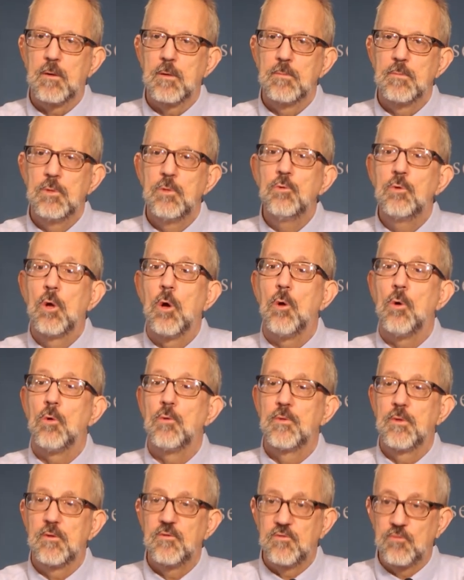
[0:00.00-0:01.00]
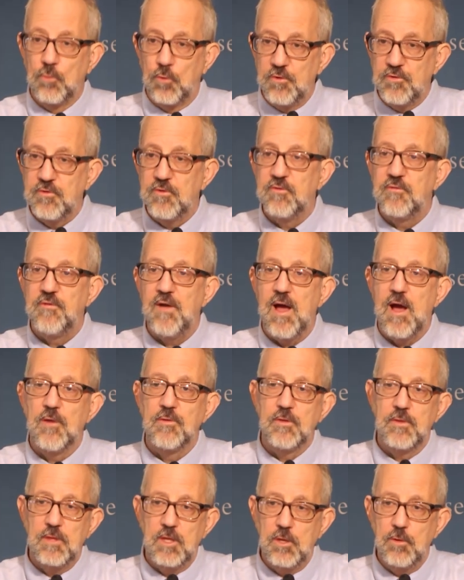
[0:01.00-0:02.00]
new gold sources
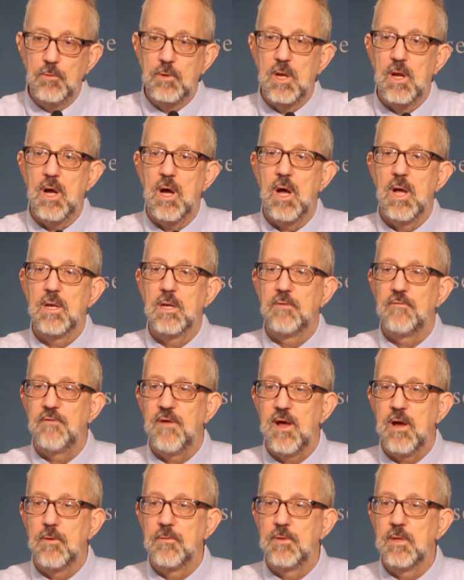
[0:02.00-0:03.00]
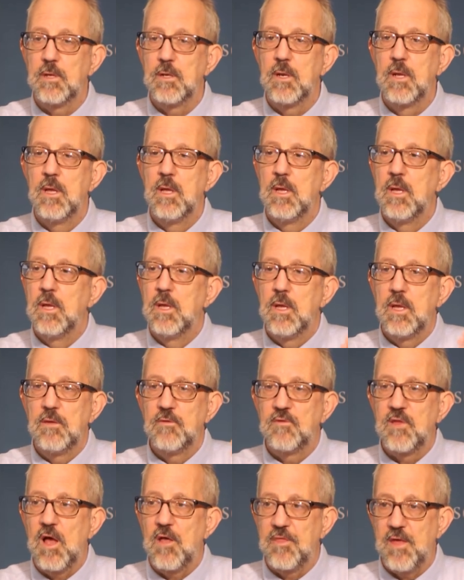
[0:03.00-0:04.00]
found in the Yukon and found in
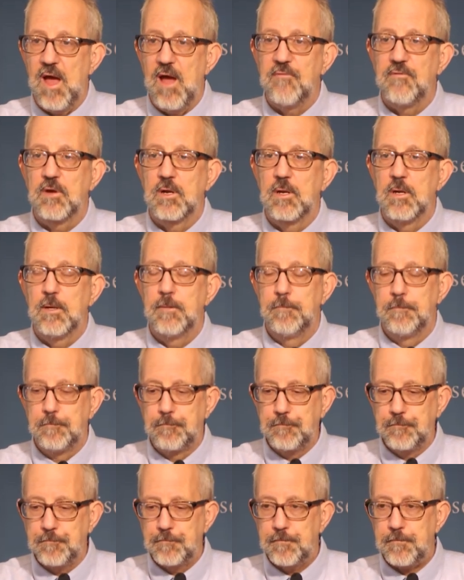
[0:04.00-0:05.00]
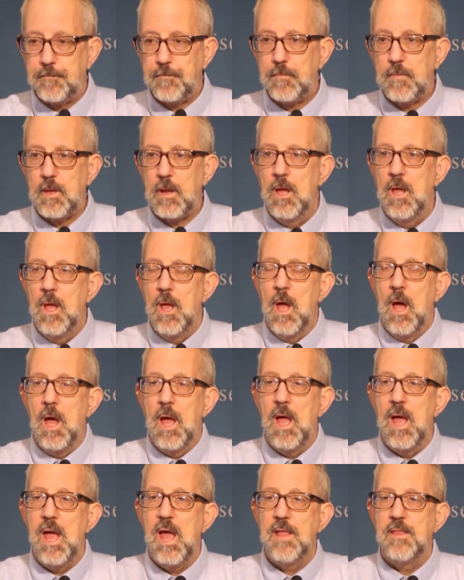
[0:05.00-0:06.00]
South Africa,
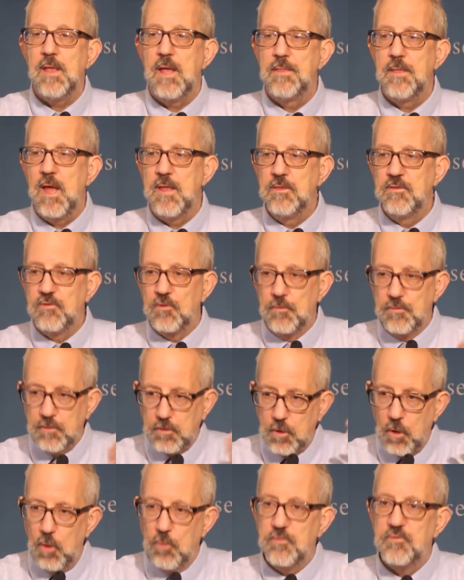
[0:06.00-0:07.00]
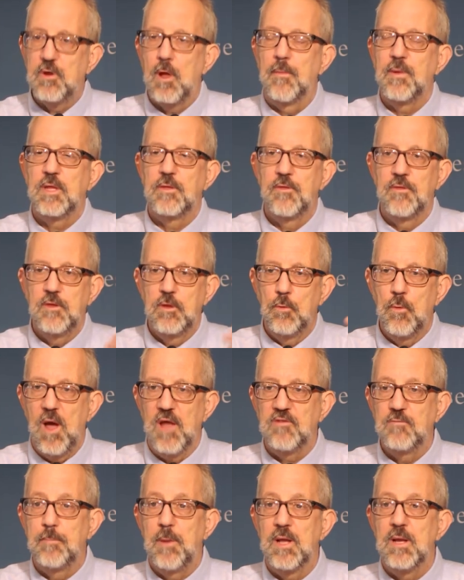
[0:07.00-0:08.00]
and so the gold was coming into the
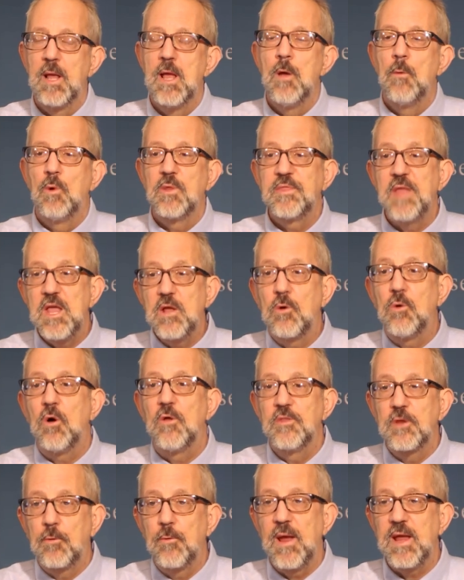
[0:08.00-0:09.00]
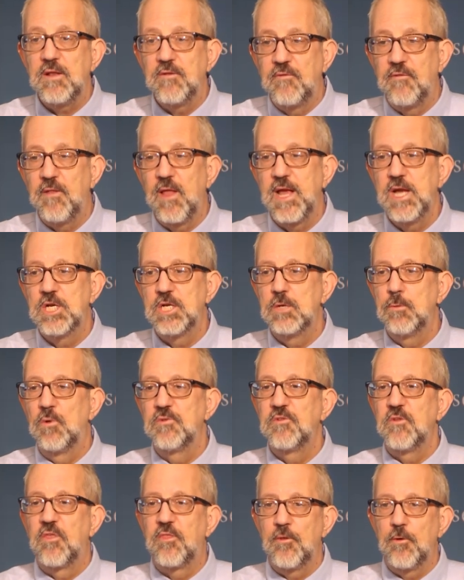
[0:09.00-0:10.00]
U.S. But what they call the great inflation
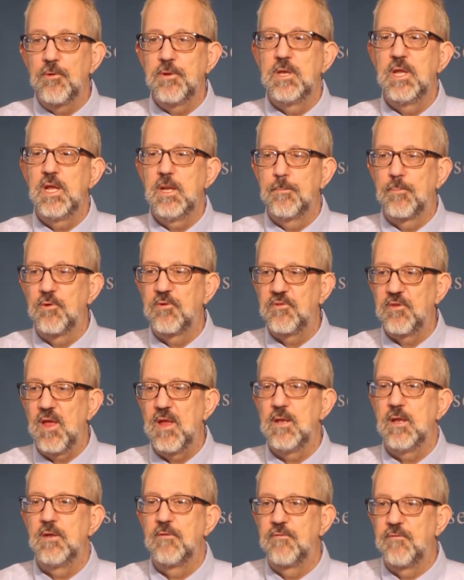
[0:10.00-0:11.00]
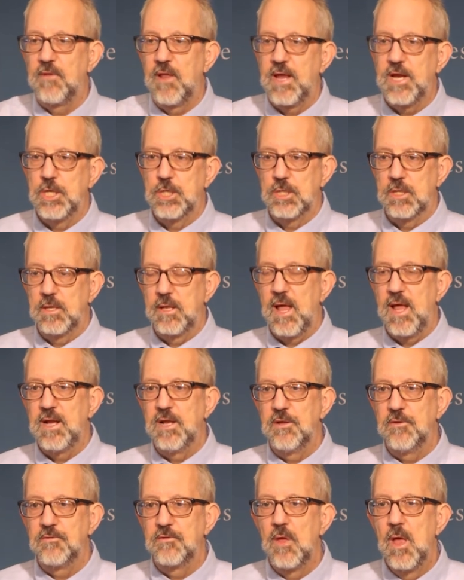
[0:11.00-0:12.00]
was a 13% inflation. That
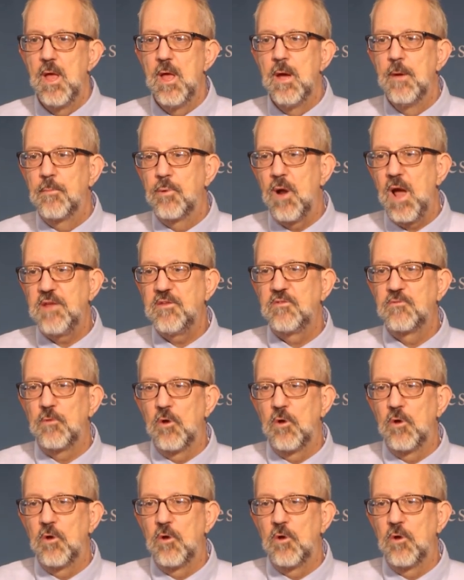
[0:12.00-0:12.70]
is, prices